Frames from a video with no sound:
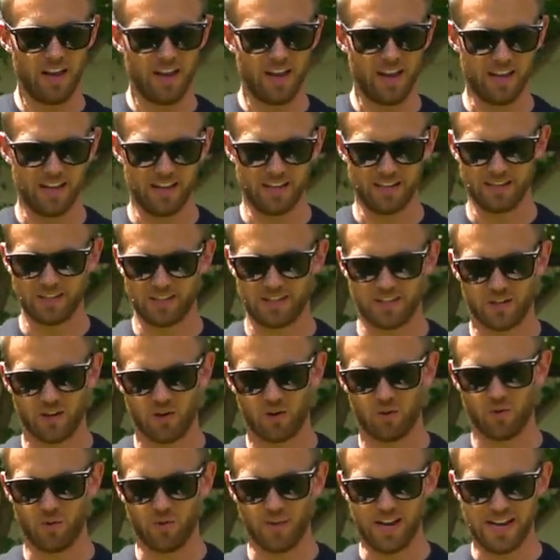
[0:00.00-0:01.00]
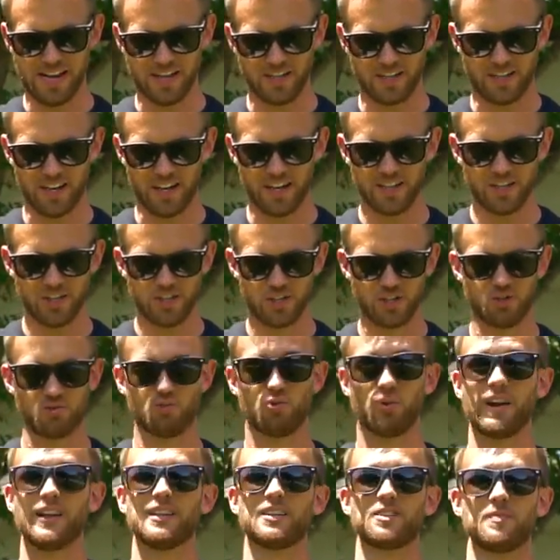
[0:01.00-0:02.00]
And so it does
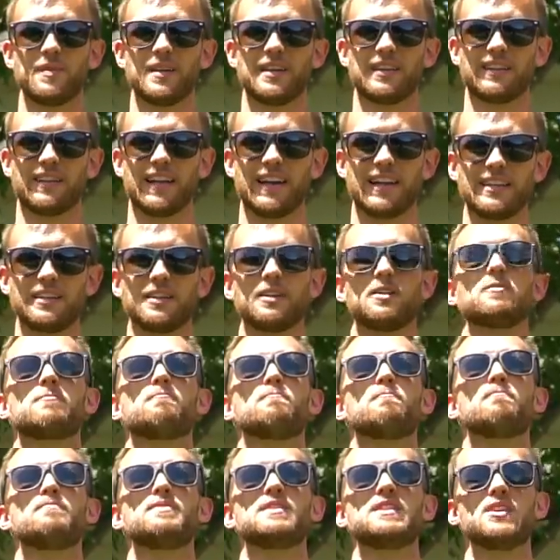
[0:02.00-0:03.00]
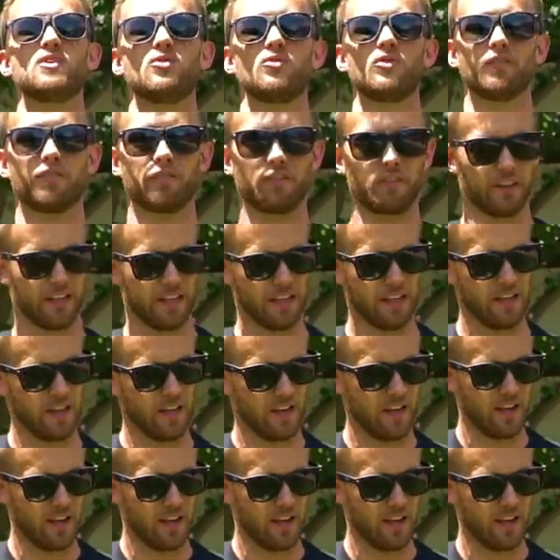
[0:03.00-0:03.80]
transmit light beautifully.